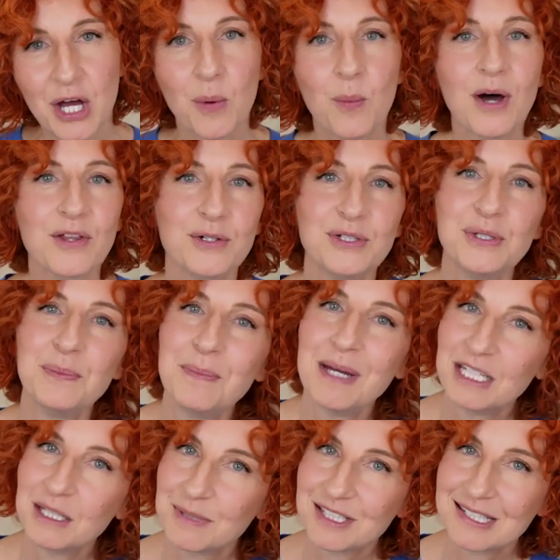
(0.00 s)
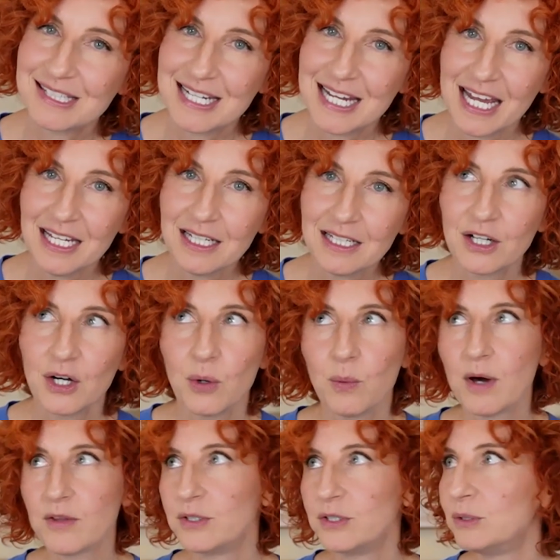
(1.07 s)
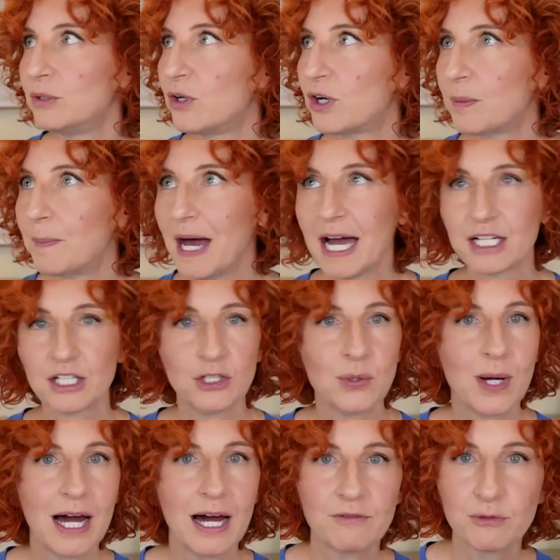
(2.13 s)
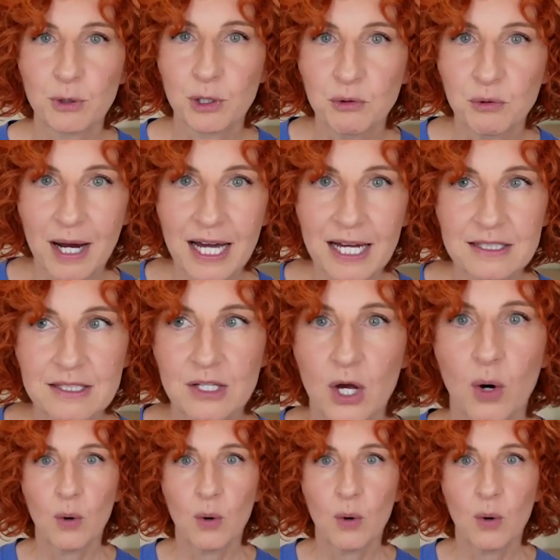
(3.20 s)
whether you made a mistake, whether you look back and you have regrets,